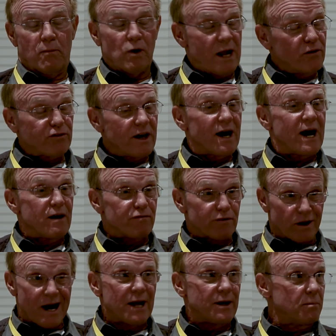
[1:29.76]
when I say I had
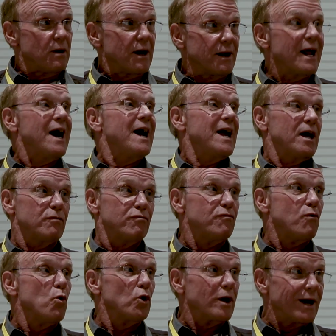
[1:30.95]
forgotten about it, I had
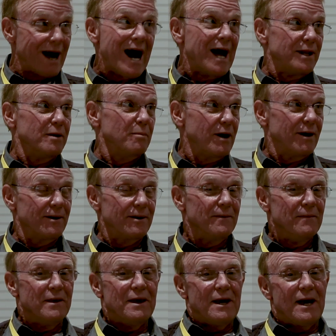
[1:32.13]
forgotten about it.
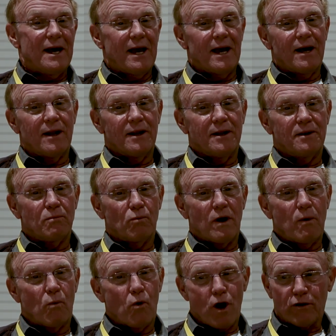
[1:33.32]
And
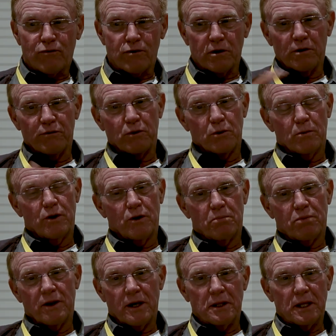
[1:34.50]
I walked through the living room, and they're
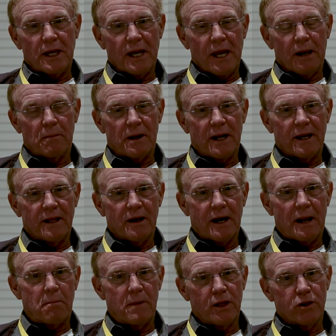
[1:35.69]
playing the game, and
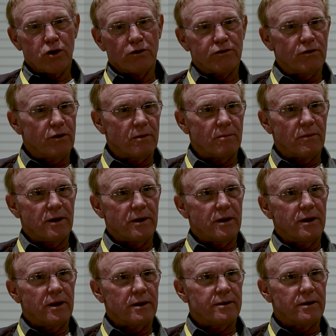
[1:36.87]
I mentioned to them
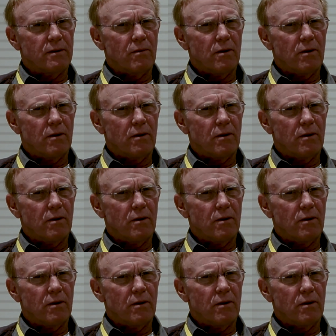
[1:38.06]
that